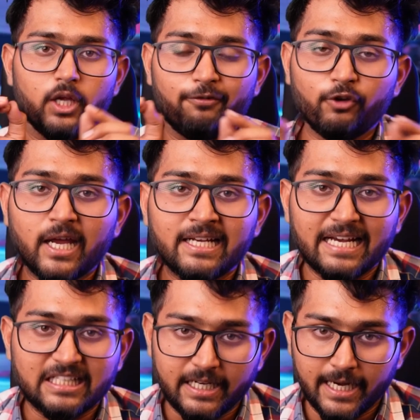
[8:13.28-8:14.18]
if you can
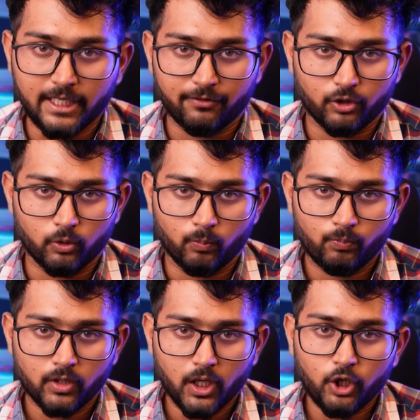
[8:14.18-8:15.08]
get creative now,
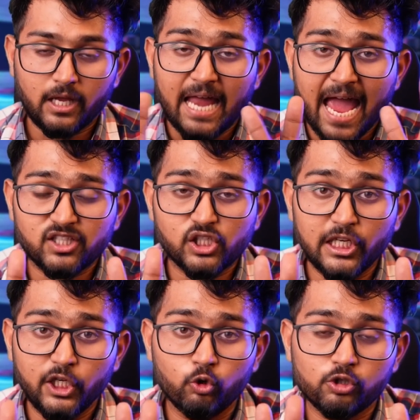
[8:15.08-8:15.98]
you can
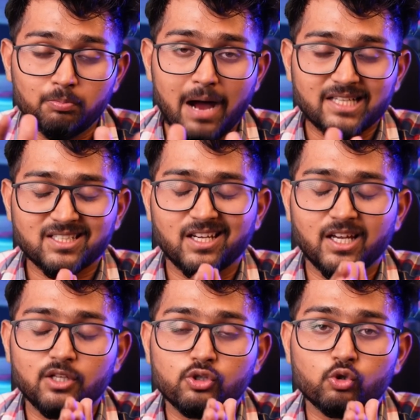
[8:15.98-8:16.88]
actually use masking
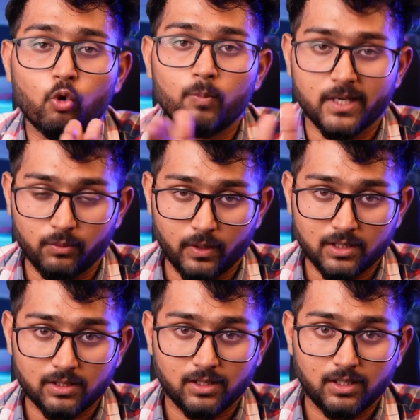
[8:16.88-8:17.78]
in so many
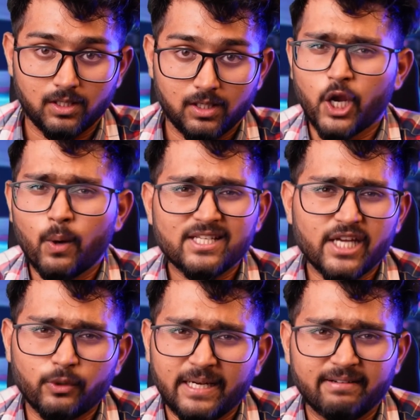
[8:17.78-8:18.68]
ways. So now as
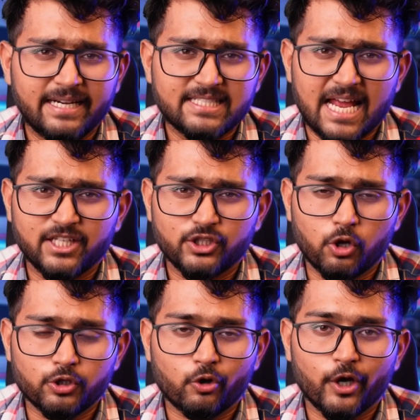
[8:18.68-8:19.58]
your 21-day challenge is
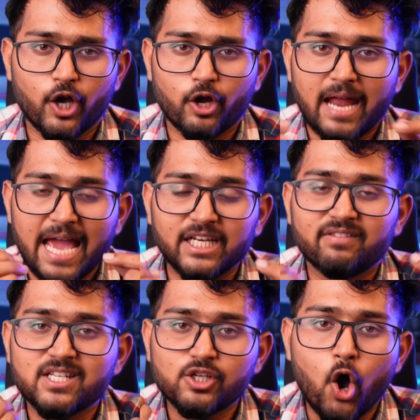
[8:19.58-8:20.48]
also going on, I
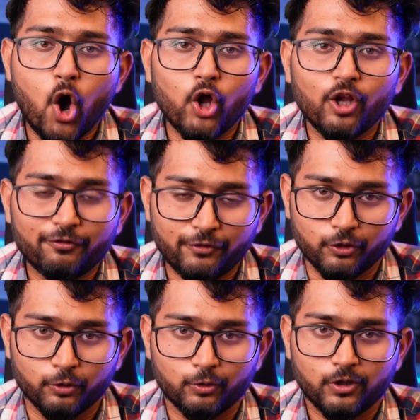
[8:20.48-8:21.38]
request all of
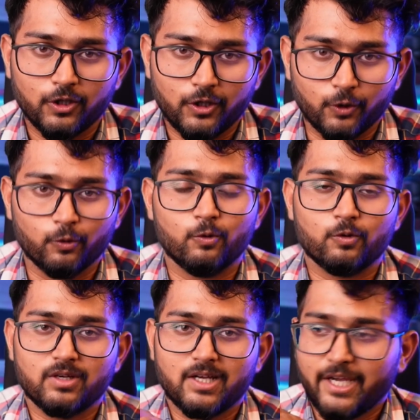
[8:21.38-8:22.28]
you
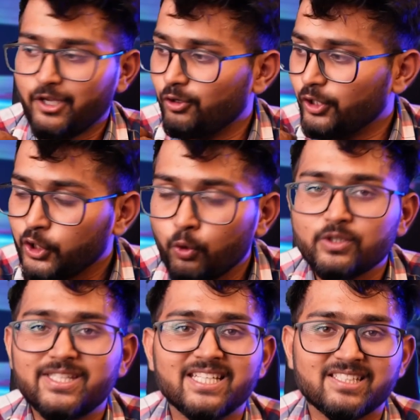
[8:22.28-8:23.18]
to
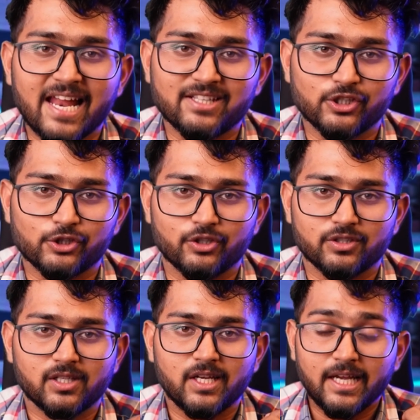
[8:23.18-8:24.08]
use these transitions.